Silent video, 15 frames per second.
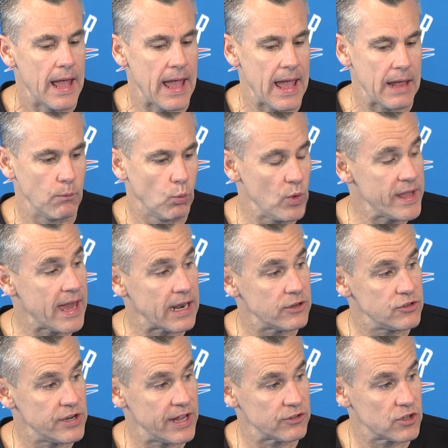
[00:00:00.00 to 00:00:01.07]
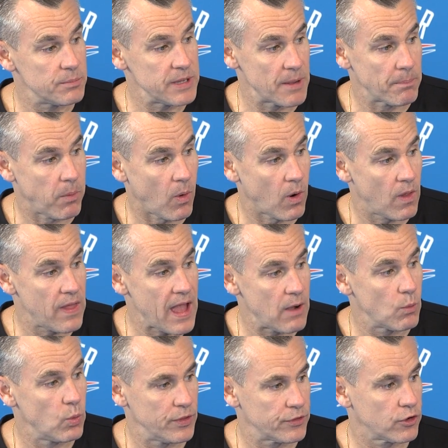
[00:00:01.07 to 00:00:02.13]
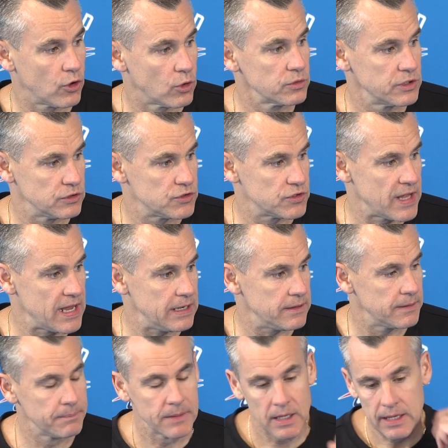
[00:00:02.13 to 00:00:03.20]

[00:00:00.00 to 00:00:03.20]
And we got a chance to be a part of that with Golden State.